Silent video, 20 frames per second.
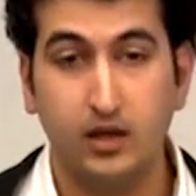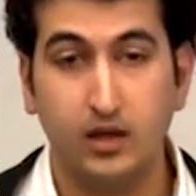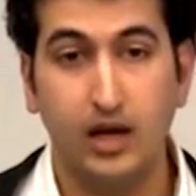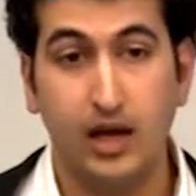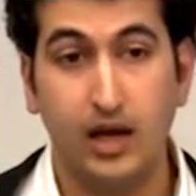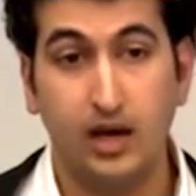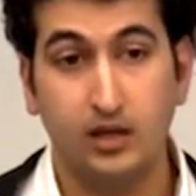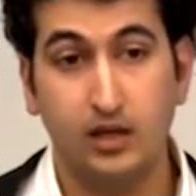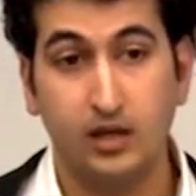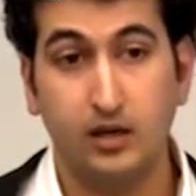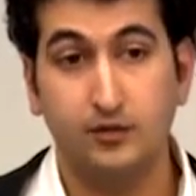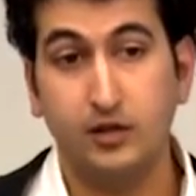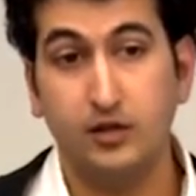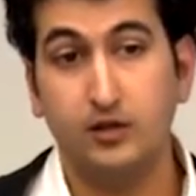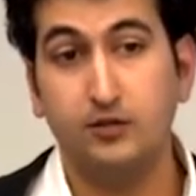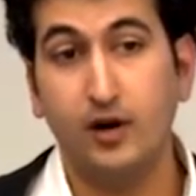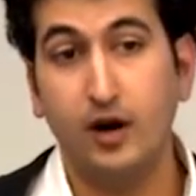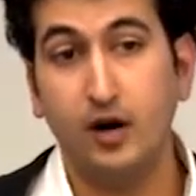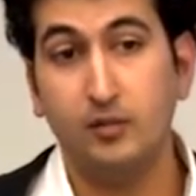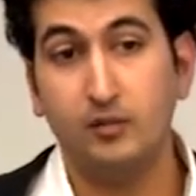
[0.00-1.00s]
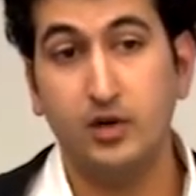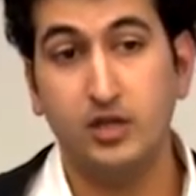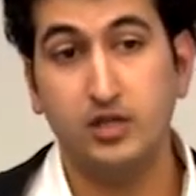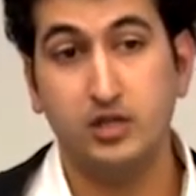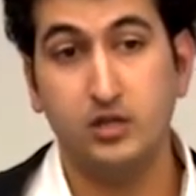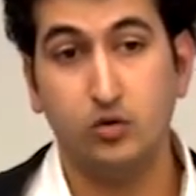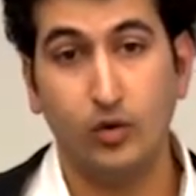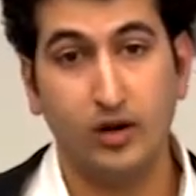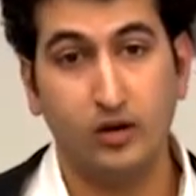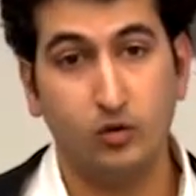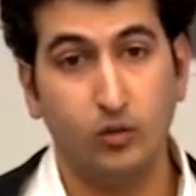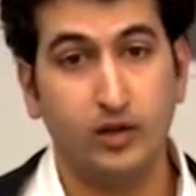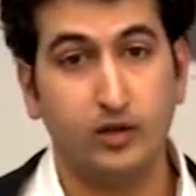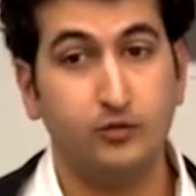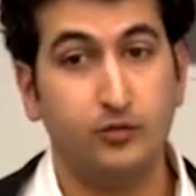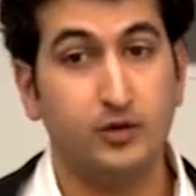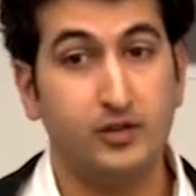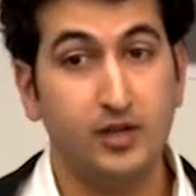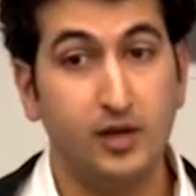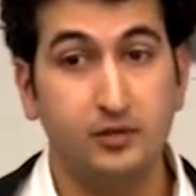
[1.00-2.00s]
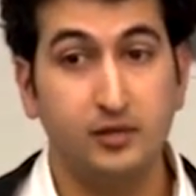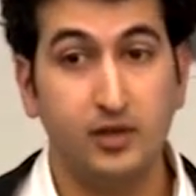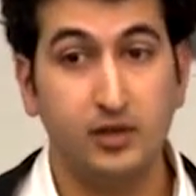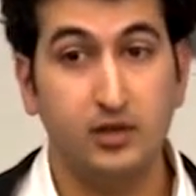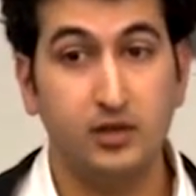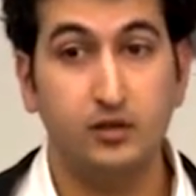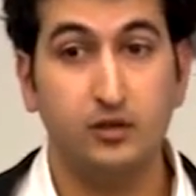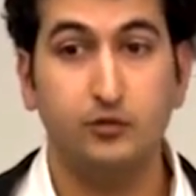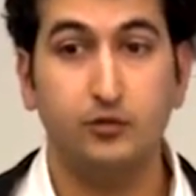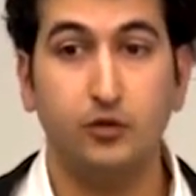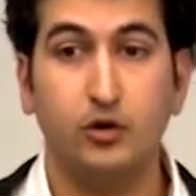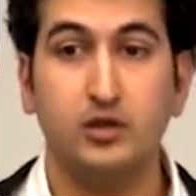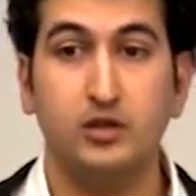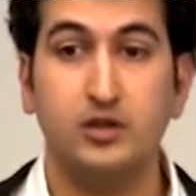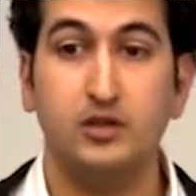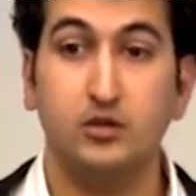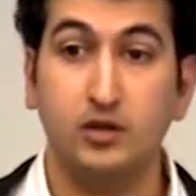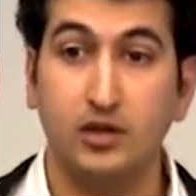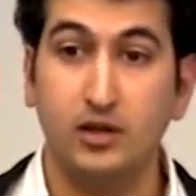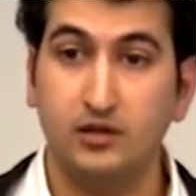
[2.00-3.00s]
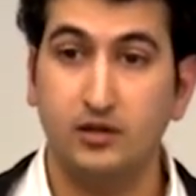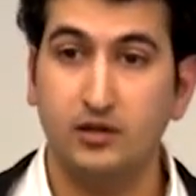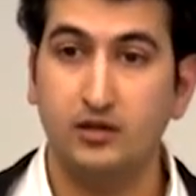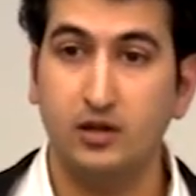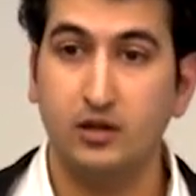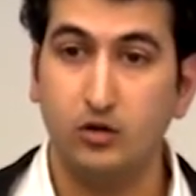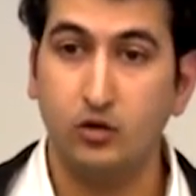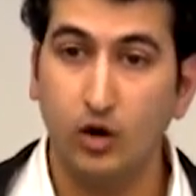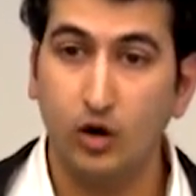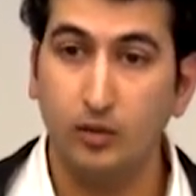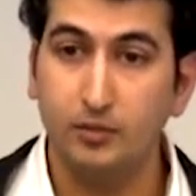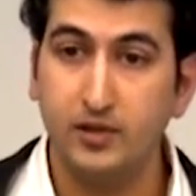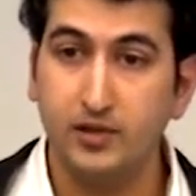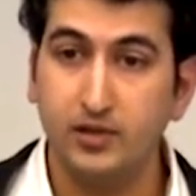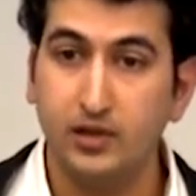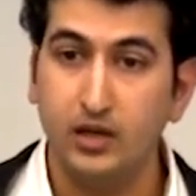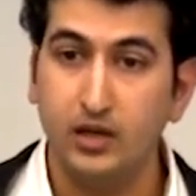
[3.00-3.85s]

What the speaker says: And if these farmers try to ask for subsidies for these non-existent crops,